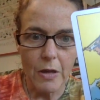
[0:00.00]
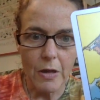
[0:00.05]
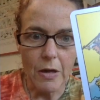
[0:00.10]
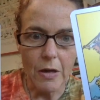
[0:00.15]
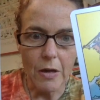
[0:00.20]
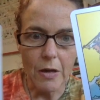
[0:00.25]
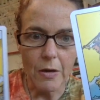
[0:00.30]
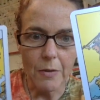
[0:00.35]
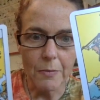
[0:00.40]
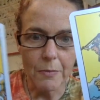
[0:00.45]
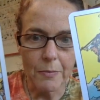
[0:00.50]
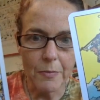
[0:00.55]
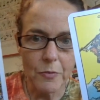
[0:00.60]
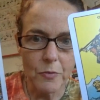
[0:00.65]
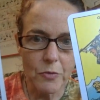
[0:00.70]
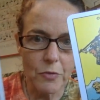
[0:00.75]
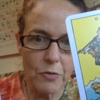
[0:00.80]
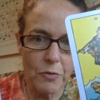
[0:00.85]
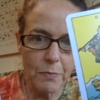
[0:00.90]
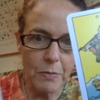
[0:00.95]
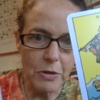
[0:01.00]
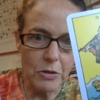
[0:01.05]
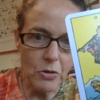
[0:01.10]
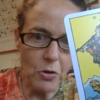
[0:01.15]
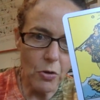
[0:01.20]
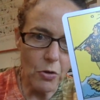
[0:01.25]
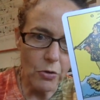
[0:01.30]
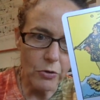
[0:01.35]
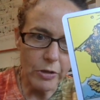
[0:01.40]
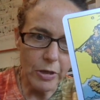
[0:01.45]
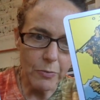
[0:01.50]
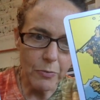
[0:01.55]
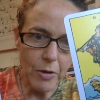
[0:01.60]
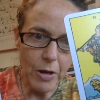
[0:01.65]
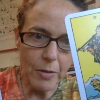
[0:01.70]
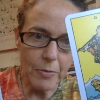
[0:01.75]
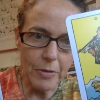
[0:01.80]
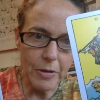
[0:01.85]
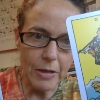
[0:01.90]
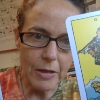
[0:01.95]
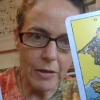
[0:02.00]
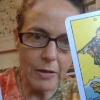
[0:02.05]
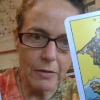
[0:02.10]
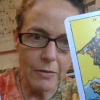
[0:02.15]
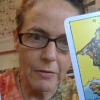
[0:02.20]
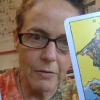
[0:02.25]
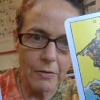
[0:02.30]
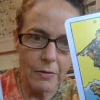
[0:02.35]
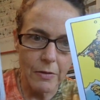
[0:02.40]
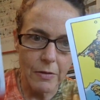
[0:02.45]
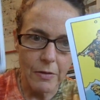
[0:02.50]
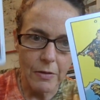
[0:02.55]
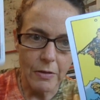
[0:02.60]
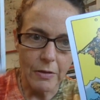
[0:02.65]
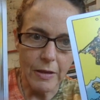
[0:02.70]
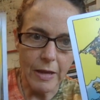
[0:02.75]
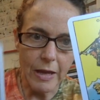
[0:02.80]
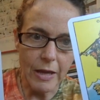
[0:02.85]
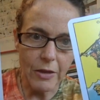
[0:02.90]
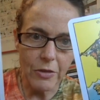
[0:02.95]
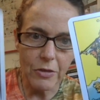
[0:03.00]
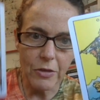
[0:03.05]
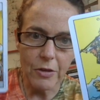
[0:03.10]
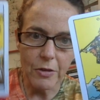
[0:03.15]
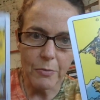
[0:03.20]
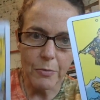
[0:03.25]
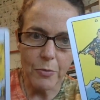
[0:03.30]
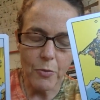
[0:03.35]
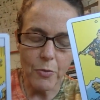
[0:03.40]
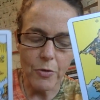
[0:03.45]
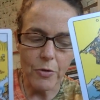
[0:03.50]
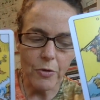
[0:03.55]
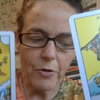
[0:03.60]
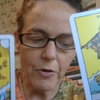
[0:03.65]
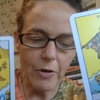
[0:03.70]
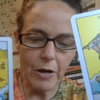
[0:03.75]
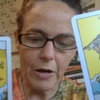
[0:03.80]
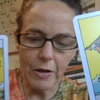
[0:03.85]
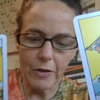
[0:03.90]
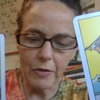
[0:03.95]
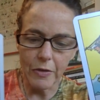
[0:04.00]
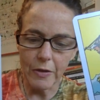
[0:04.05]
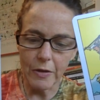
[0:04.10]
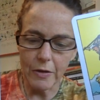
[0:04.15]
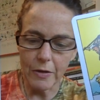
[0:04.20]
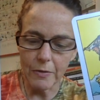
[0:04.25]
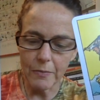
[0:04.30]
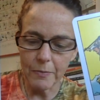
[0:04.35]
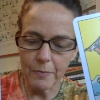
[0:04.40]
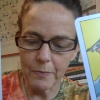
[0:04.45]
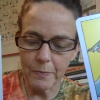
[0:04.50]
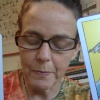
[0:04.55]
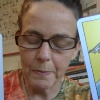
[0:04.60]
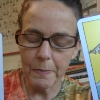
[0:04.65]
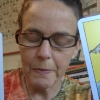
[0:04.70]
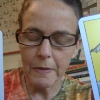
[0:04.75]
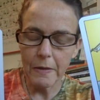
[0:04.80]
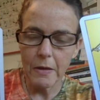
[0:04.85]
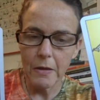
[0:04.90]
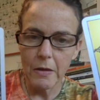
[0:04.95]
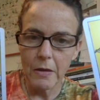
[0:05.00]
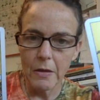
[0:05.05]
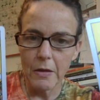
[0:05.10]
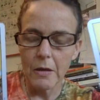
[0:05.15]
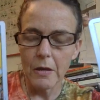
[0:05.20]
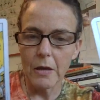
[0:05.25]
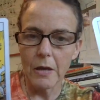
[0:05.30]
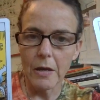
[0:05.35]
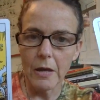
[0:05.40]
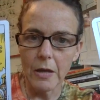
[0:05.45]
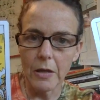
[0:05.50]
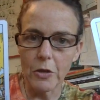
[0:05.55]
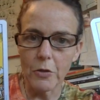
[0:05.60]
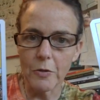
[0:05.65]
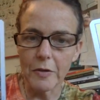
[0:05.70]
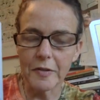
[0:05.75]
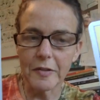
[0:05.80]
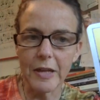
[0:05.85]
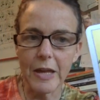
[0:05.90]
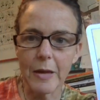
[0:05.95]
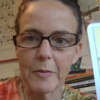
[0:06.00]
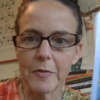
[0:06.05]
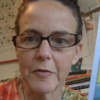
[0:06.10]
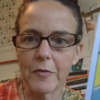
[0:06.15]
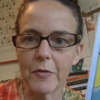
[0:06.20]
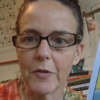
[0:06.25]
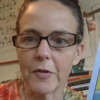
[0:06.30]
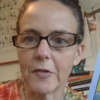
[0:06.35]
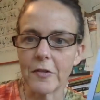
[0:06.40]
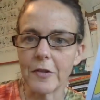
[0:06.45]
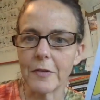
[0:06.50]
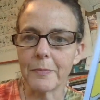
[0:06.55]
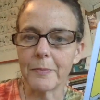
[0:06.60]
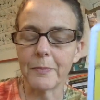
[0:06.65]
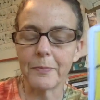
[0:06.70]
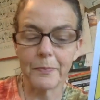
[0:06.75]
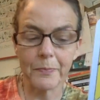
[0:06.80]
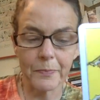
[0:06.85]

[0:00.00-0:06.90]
Truth be told, I probably like the border on the US Games version.